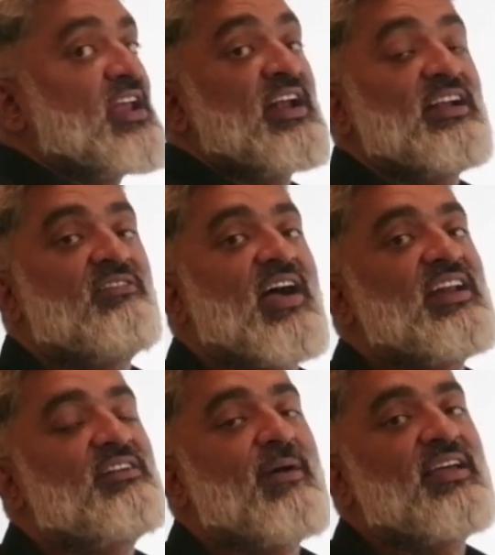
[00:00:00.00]

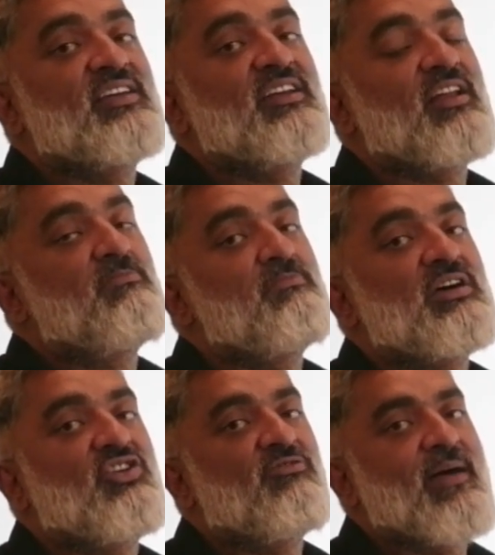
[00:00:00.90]
divided by the number
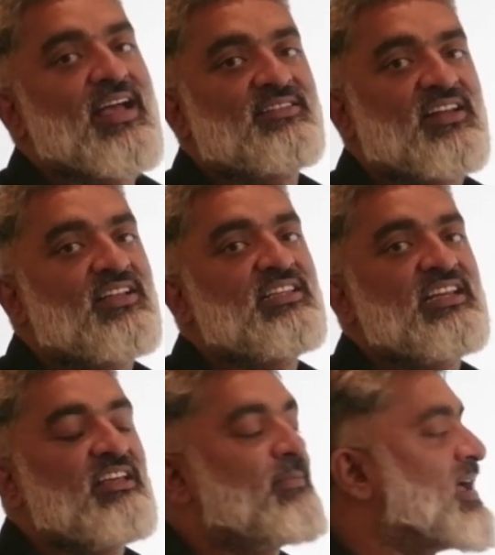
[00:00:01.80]
of bags. There are
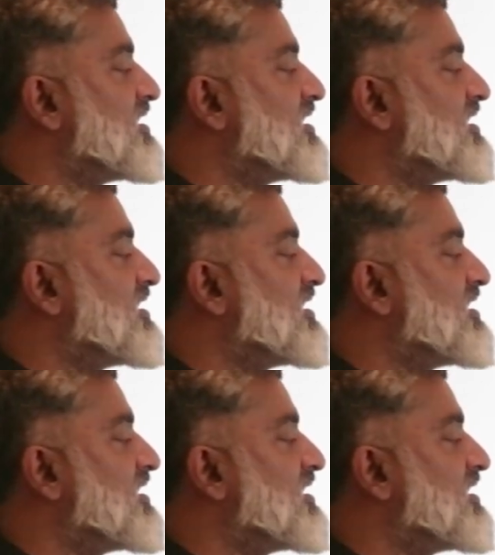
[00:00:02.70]
3 bags.